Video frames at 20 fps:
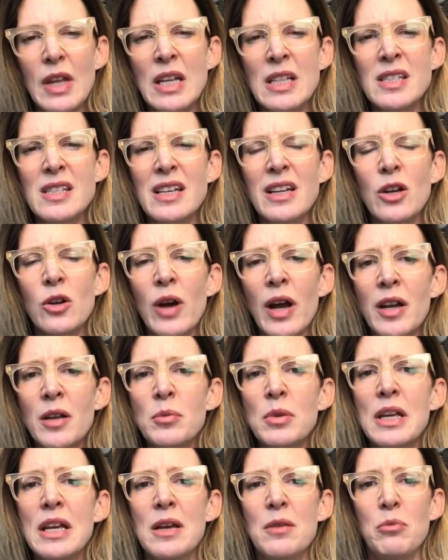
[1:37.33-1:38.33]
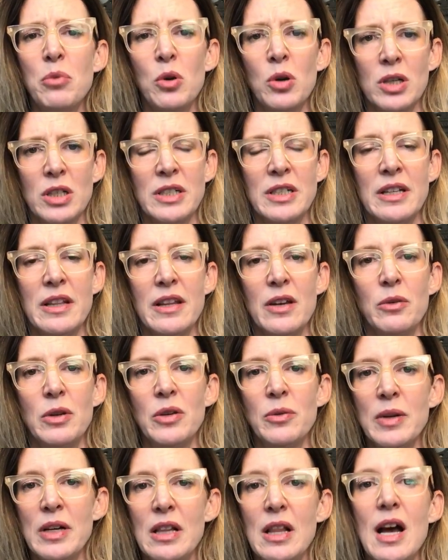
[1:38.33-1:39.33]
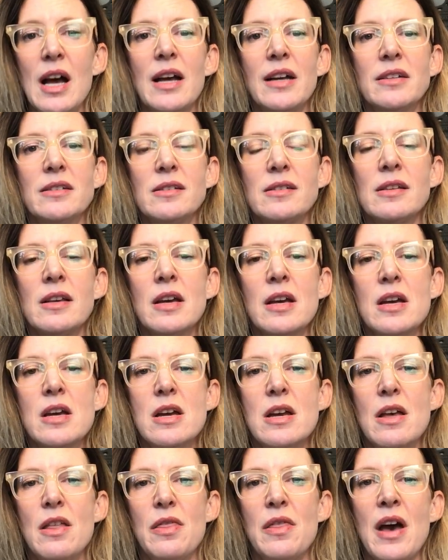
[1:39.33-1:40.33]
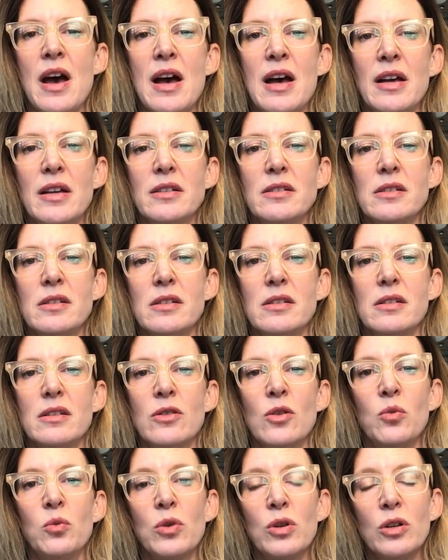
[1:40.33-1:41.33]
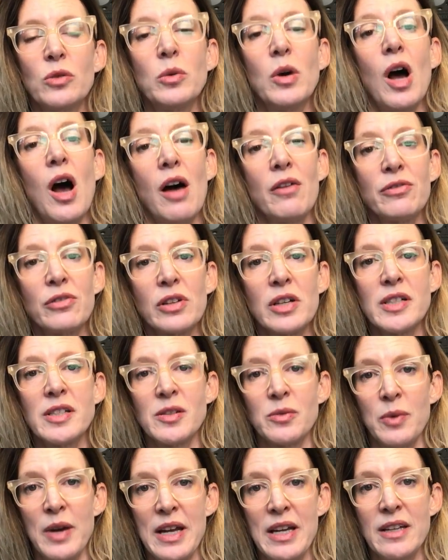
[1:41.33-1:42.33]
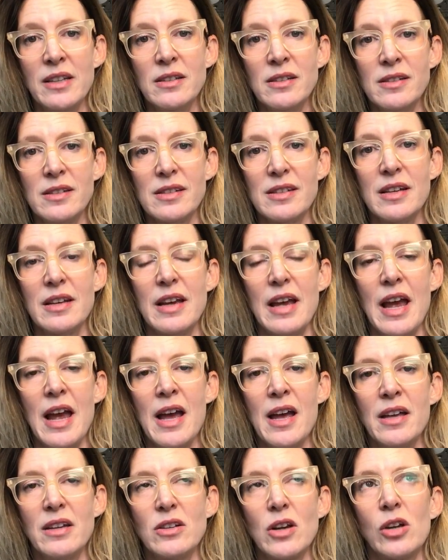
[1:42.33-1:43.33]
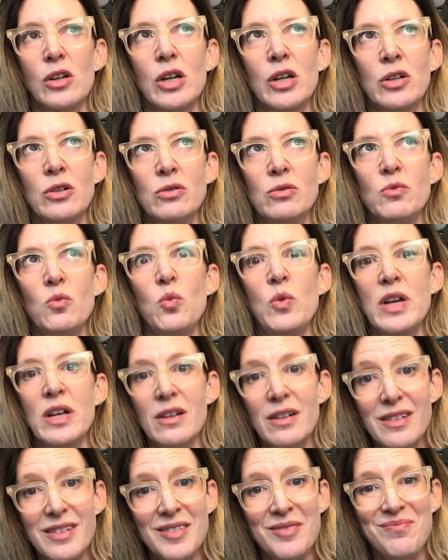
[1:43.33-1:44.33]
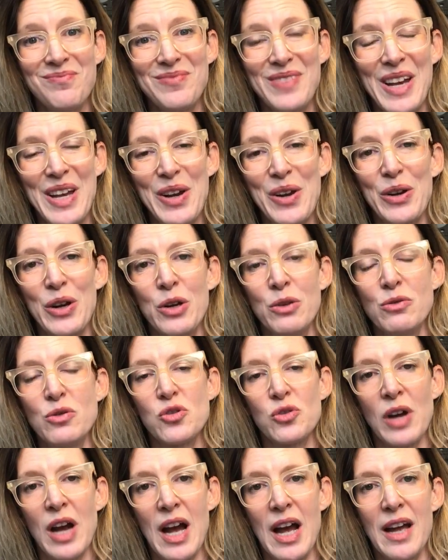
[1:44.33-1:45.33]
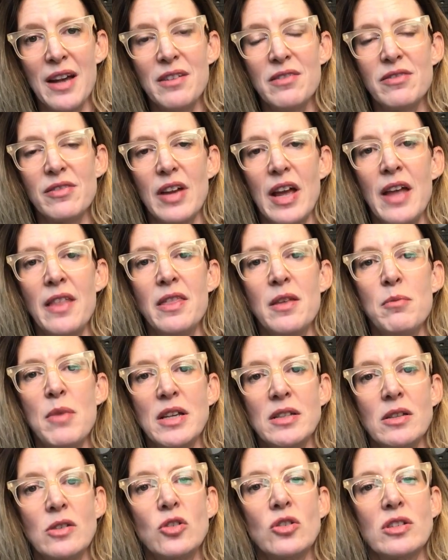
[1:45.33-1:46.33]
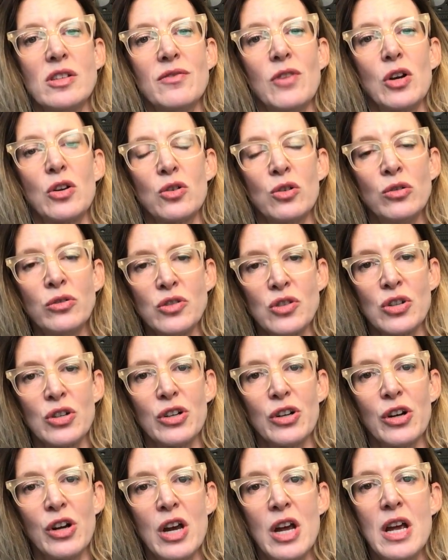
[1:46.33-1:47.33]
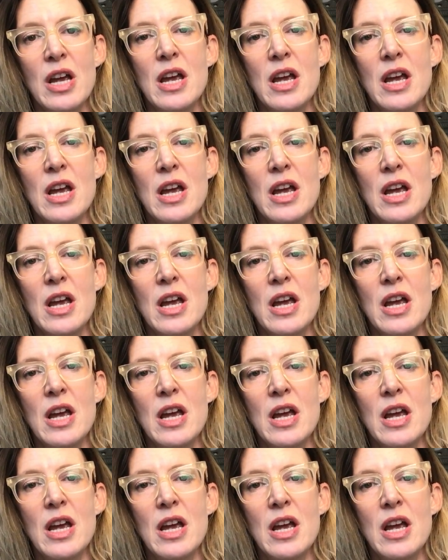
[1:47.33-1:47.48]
it's incredibly important that we realize that the world will offer us ways and our own will and our own drive and the messages of our culture